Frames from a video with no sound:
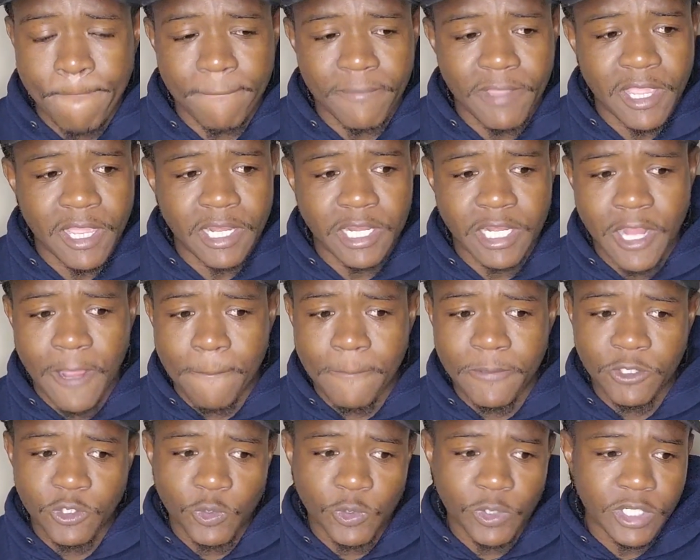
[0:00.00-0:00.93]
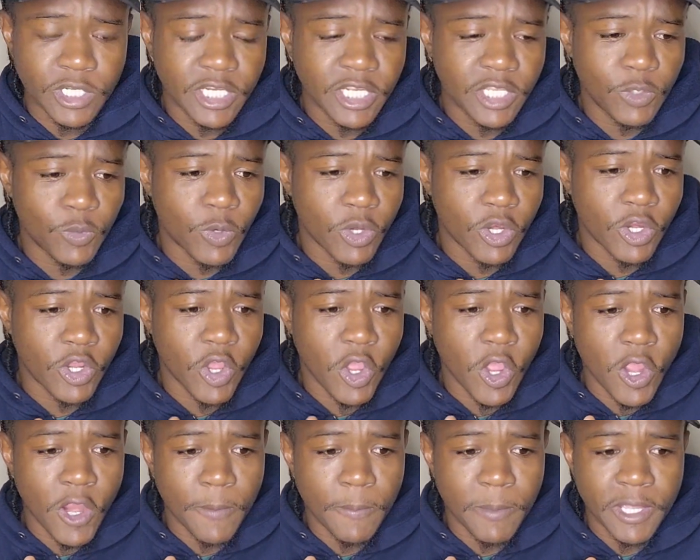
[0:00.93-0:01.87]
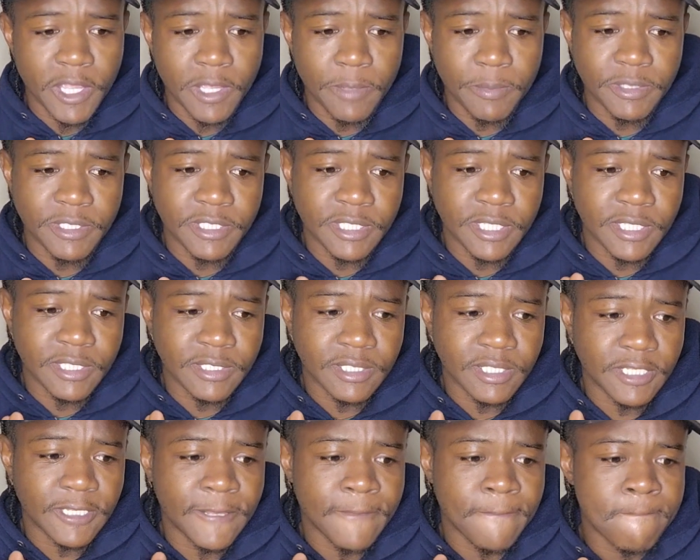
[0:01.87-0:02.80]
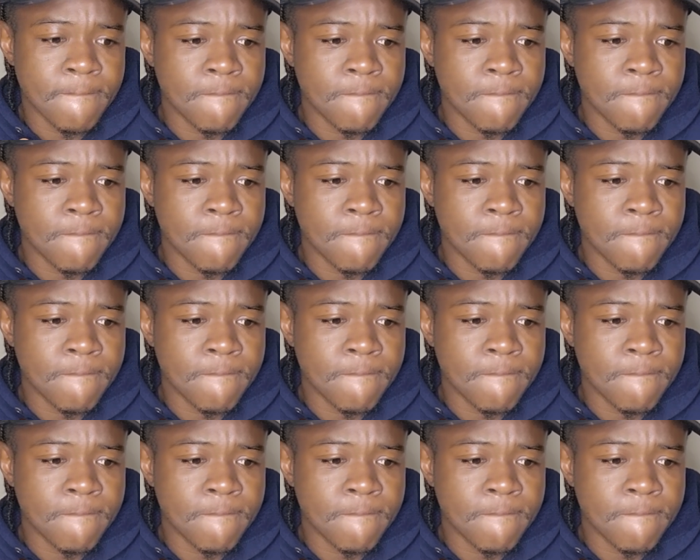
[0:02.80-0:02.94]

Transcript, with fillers: and got an opportunity worked hard became a citizen